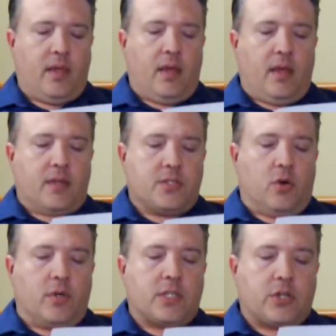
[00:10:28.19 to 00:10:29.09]
Mm-hmm. So
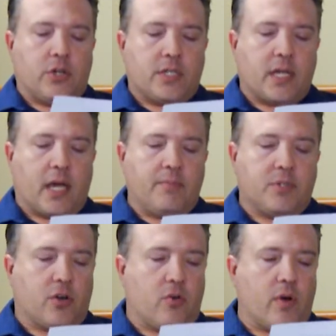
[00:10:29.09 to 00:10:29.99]
it's a good time to
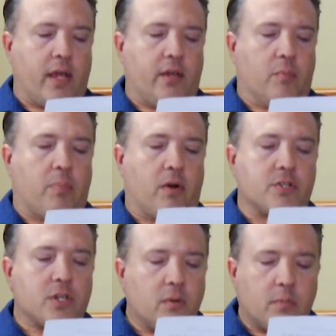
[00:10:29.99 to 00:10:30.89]
create your
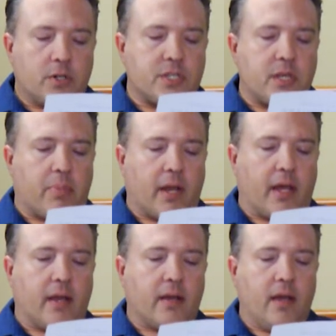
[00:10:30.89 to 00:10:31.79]
personal emergency
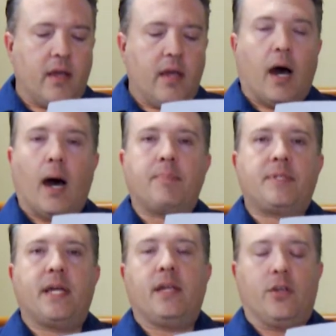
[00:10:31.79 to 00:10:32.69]
plan,
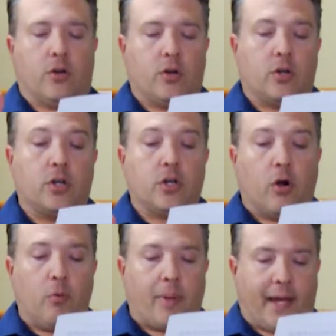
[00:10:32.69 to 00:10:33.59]
update your
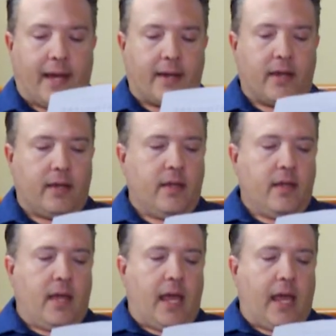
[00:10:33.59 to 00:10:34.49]
go bag,
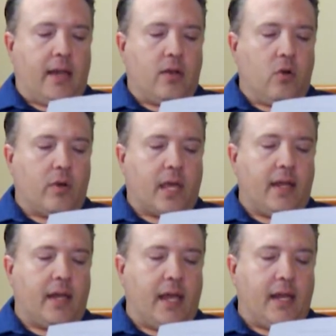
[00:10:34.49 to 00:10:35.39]
and
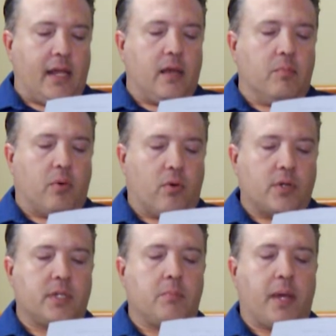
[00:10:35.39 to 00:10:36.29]
locate any
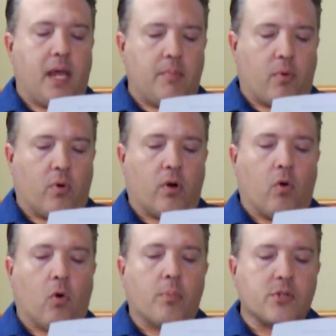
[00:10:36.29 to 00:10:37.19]
important paperwork
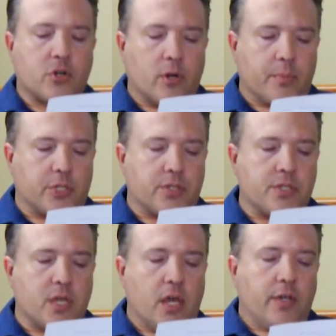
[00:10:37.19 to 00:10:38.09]
or
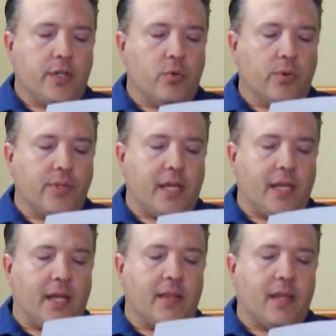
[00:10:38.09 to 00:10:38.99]
prescriptions you will
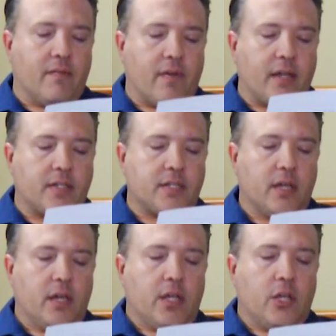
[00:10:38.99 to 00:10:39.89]
need in the event
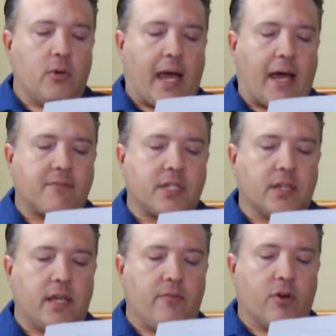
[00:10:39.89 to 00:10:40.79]
you have to
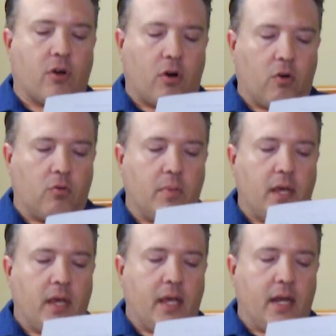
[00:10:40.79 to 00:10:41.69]
leave your home
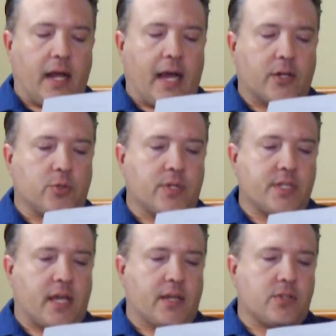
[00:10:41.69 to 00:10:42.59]
in an actual
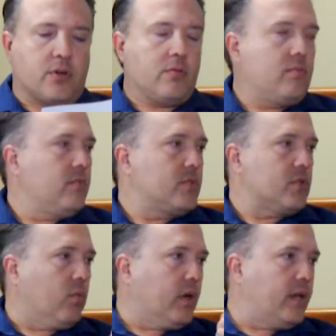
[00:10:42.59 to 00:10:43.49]
disaster. So
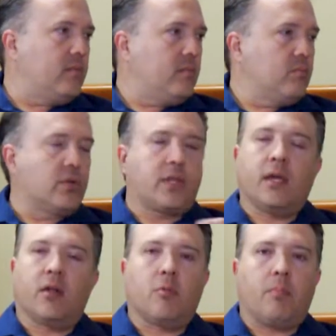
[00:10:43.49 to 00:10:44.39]
one, put the
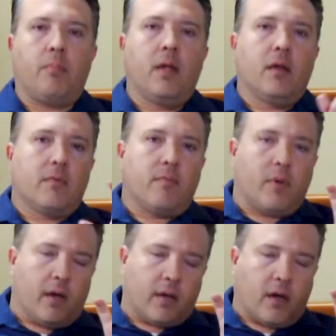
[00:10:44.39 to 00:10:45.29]
yellow
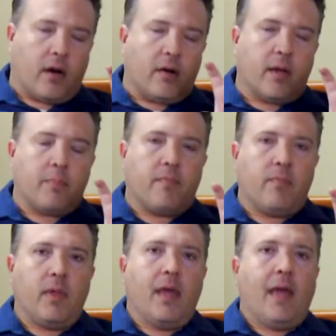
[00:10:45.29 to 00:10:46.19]
card up,
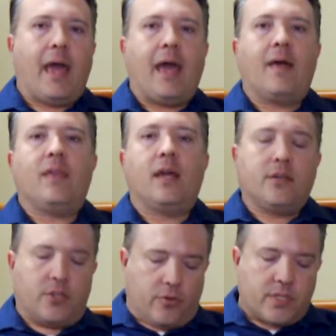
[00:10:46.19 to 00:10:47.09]
and then
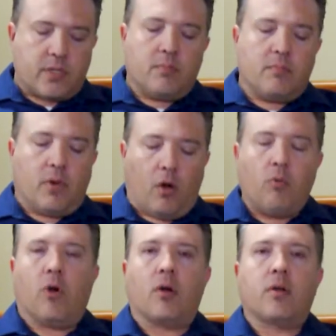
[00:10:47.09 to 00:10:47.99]
do some
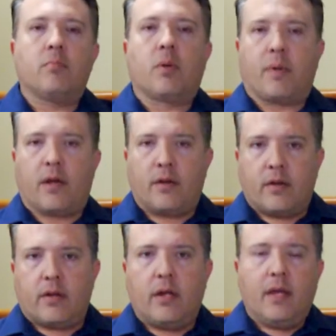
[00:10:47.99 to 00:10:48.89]
homework. Prepare
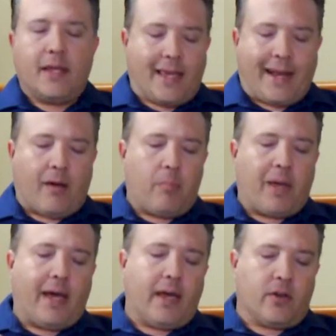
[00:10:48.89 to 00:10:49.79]
your get out
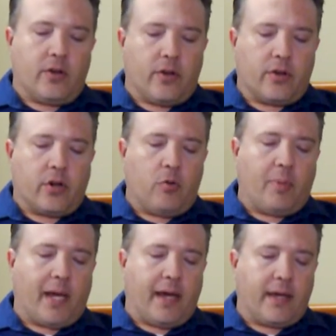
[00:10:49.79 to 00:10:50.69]
bag or your go
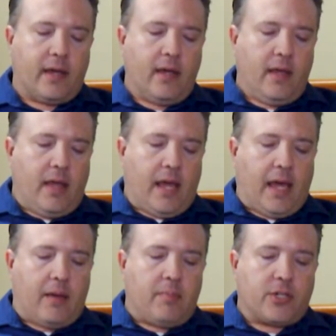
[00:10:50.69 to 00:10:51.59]
bag,
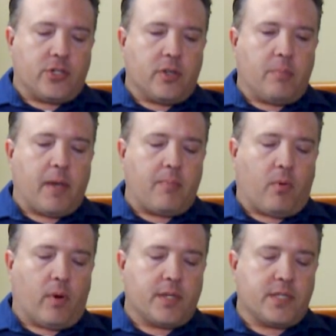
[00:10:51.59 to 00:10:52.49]
and make sure the
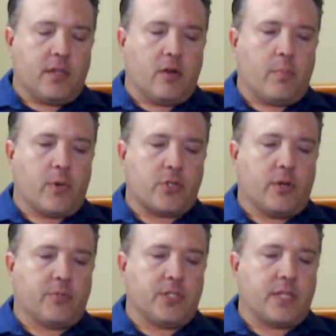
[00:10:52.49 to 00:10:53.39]
paperwork is in there and
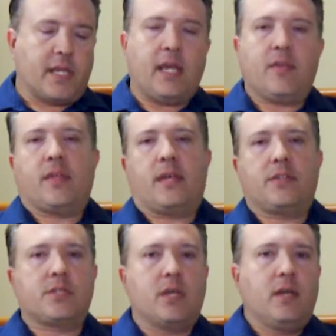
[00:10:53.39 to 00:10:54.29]
prescriptions. Key
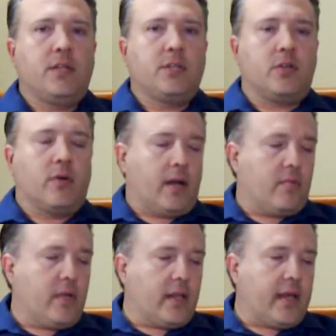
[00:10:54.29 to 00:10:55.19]
things to do. And I
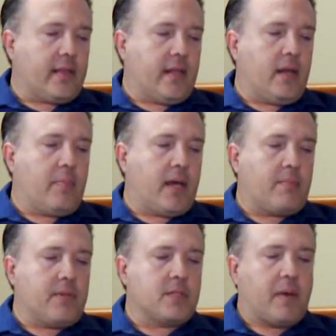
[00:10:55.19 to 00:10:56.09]
really like that
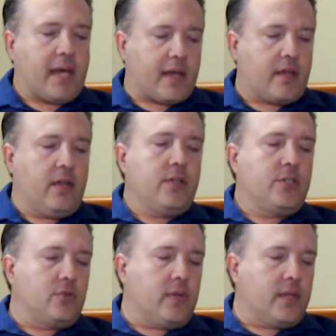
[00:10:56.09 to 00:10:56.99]
EPAP is back
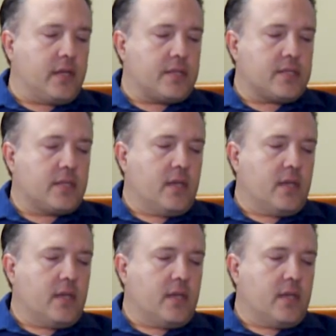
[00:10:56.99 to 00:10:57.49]
doing this.